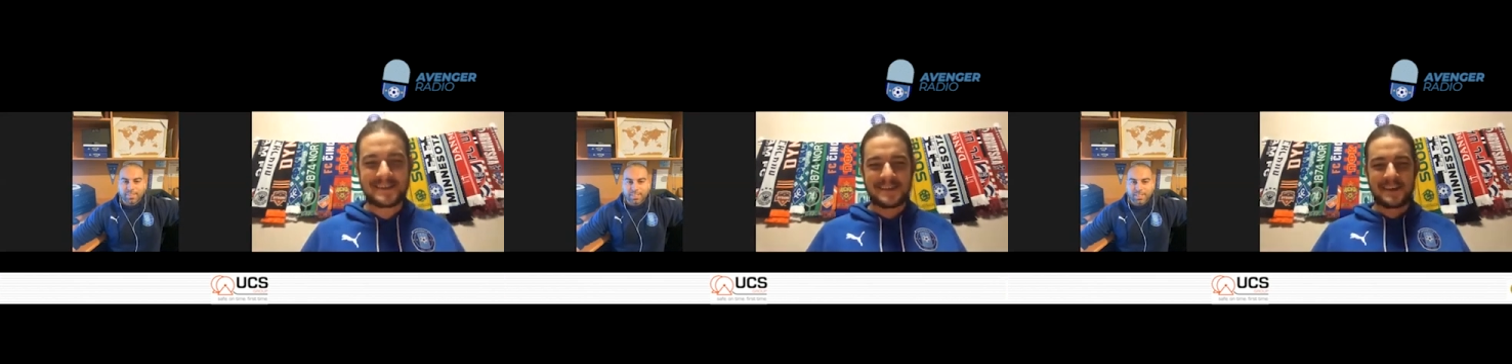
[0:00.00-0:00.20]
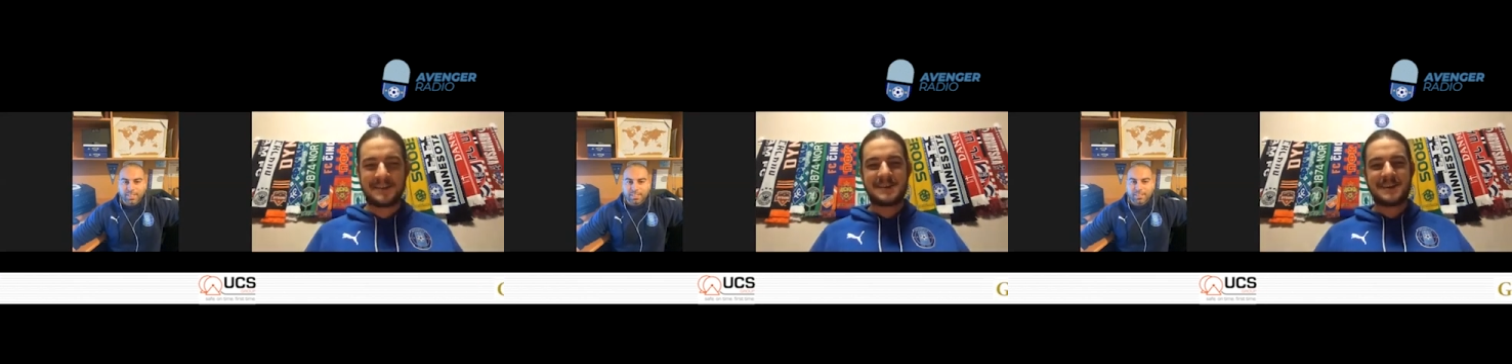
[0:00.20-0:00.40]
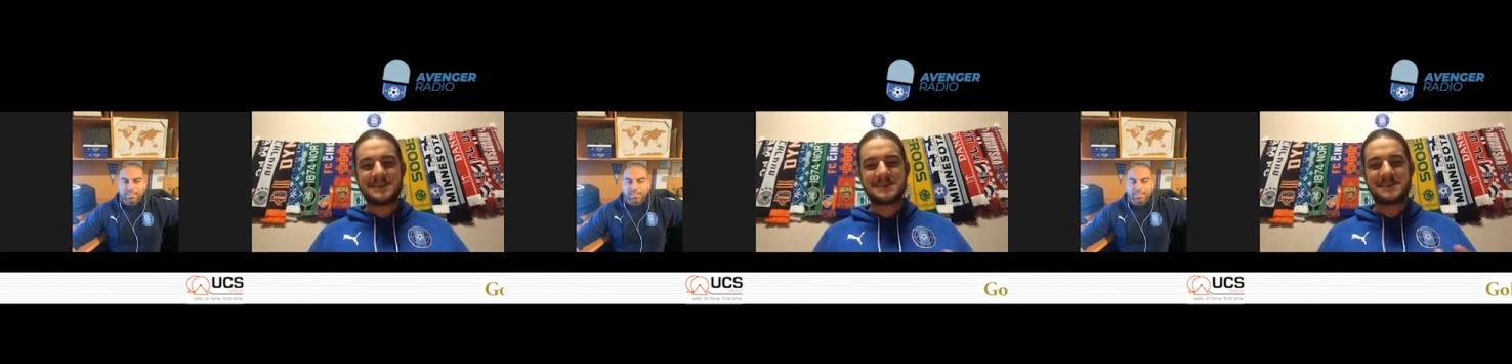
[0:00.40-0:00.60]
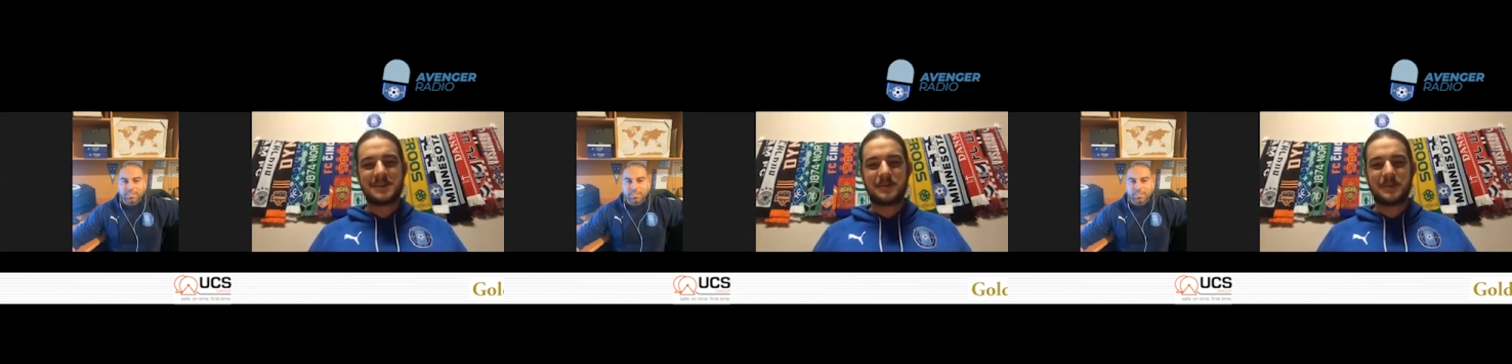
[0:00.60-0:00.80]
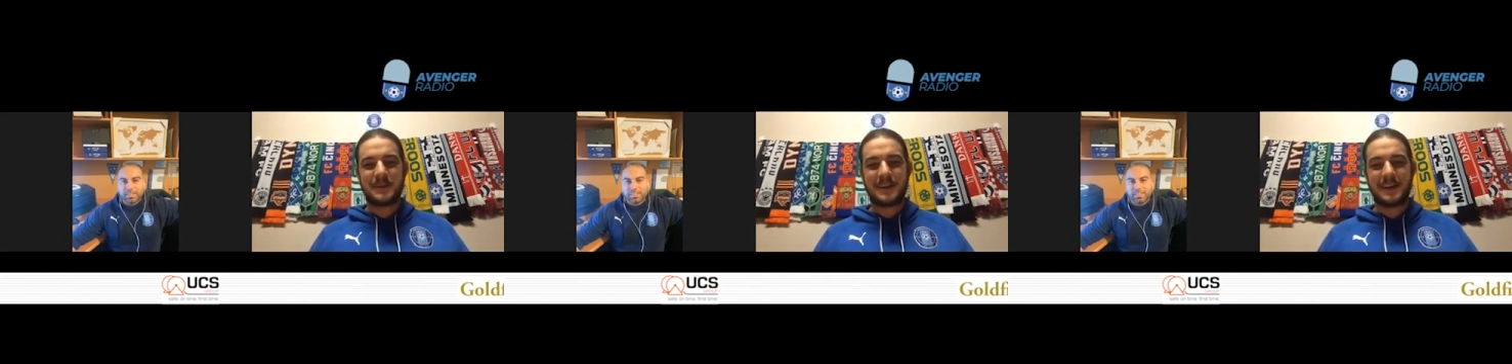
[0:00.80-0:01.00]
So tell us a little
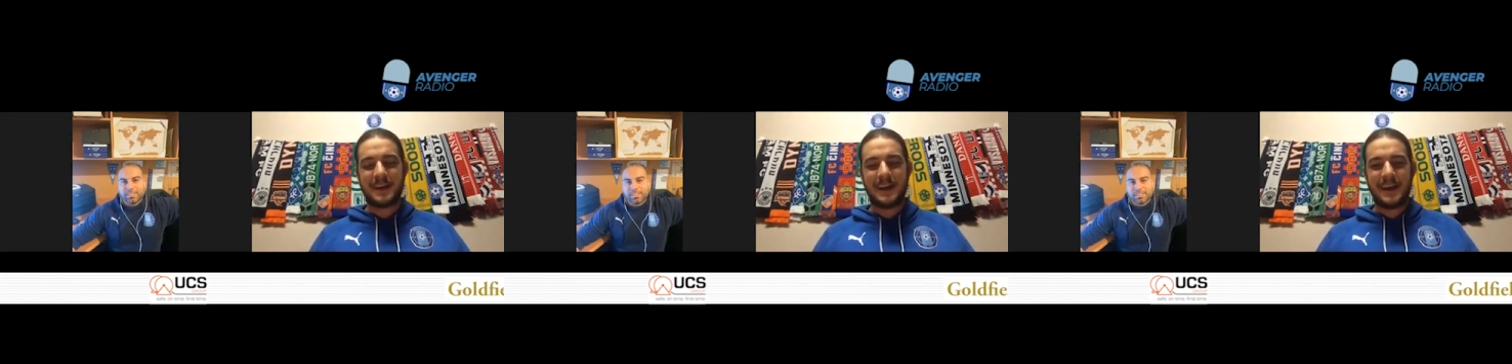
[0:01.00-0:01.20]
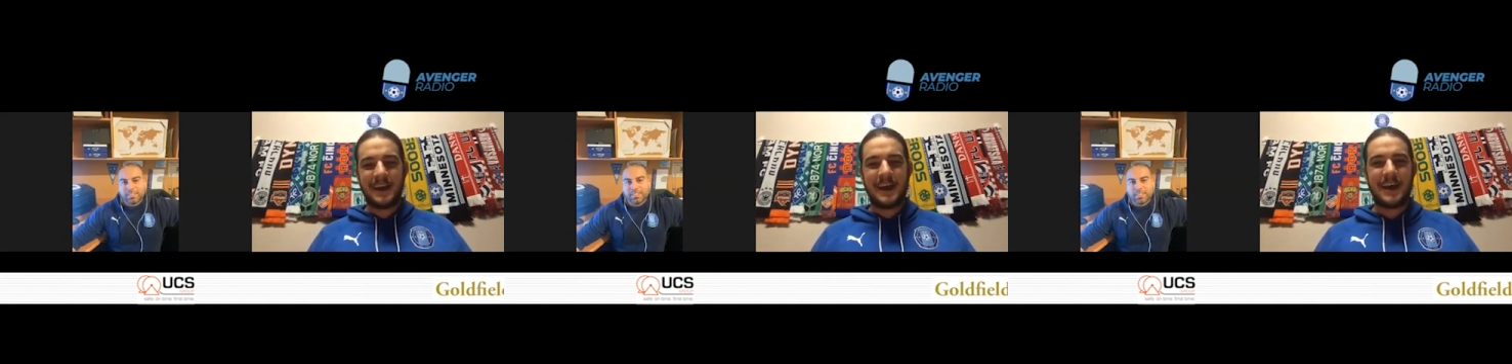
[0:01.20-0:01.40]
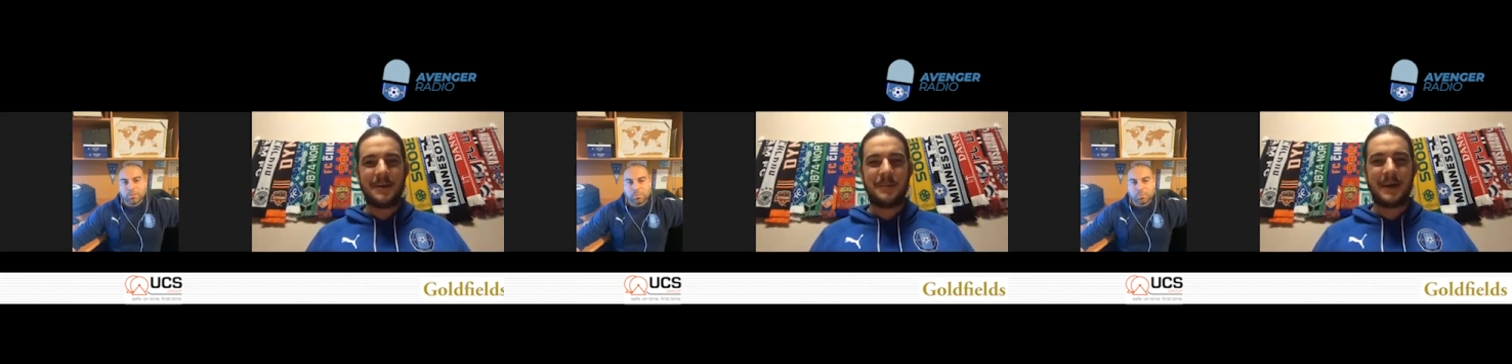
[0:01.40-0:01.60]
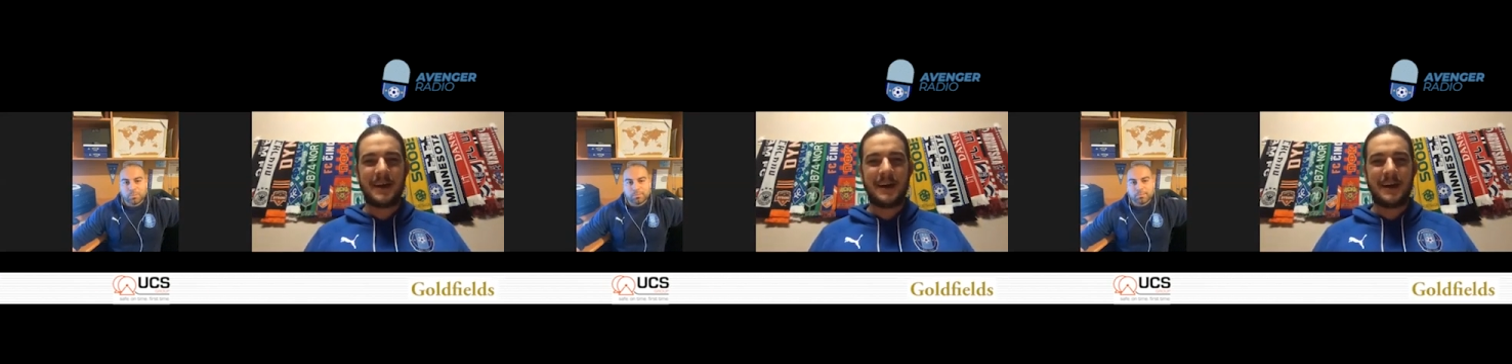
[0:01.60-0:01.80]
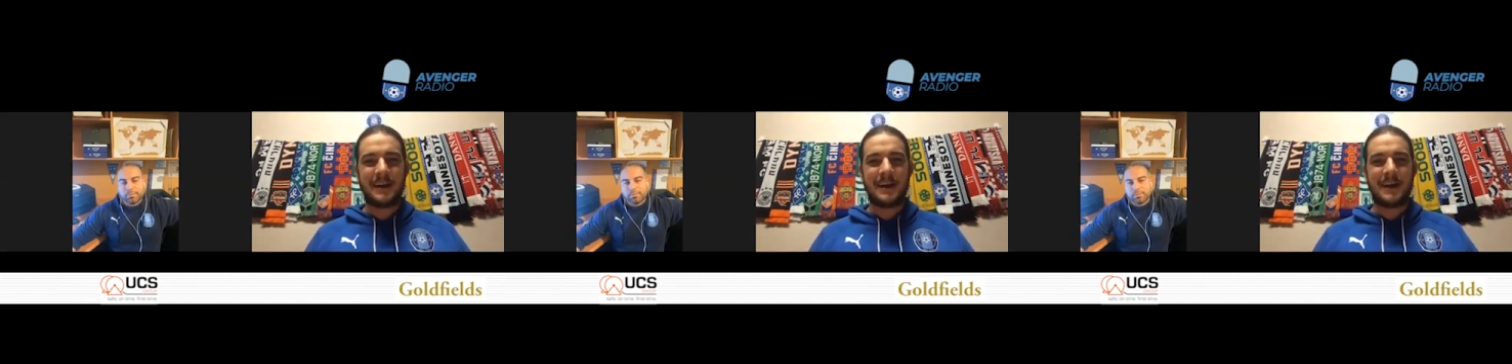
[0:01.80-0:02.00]
bit
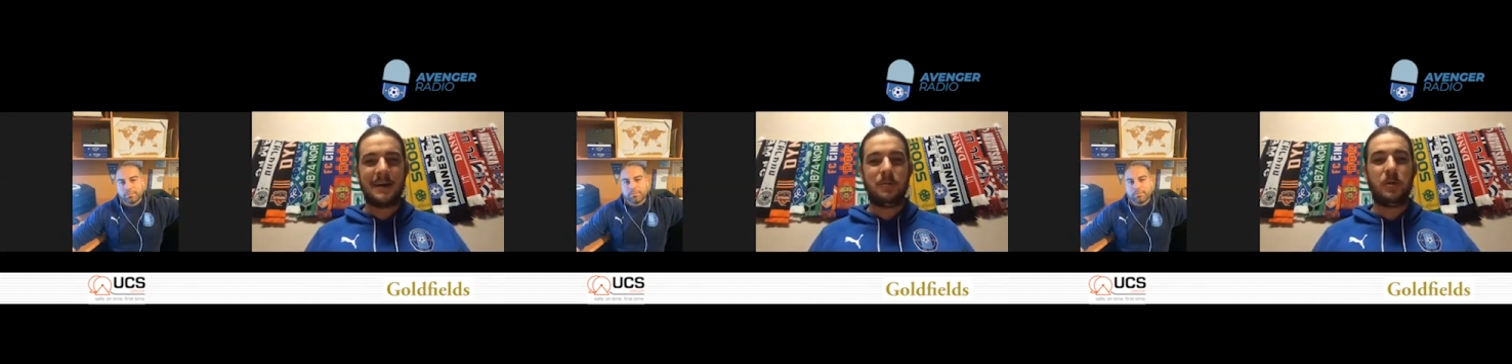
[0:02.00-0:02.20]
about